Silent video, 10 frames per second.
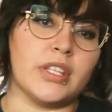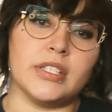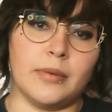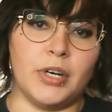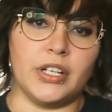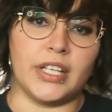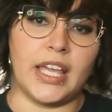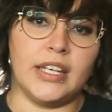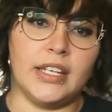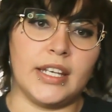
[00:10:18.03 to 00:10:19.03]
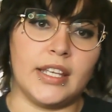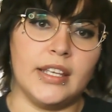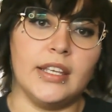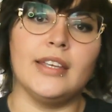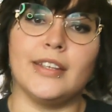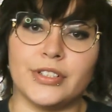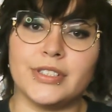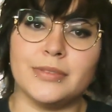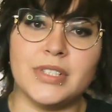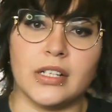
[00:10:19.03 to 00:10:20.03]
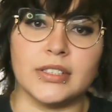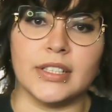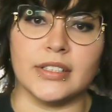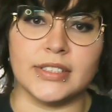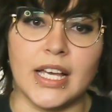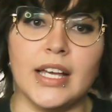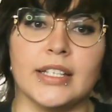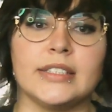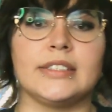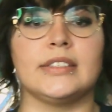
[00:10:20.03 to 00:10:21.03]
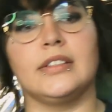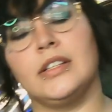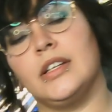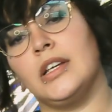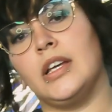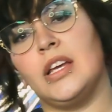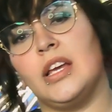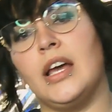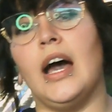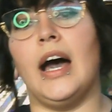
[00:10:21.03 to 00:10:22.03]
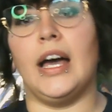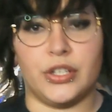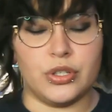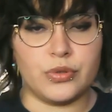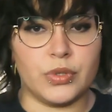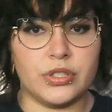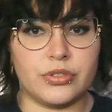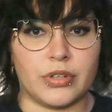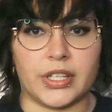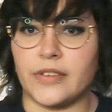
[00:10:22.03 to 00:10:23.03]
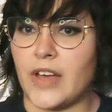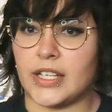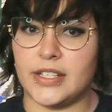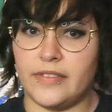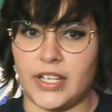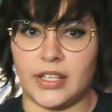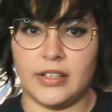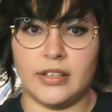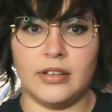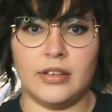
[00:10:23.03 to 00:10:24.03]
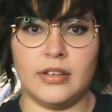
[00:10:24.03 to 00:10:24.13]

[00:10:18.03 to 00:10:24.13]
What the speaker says: with a demonic entity? Here are some telltale signs. Unusual strength of activity.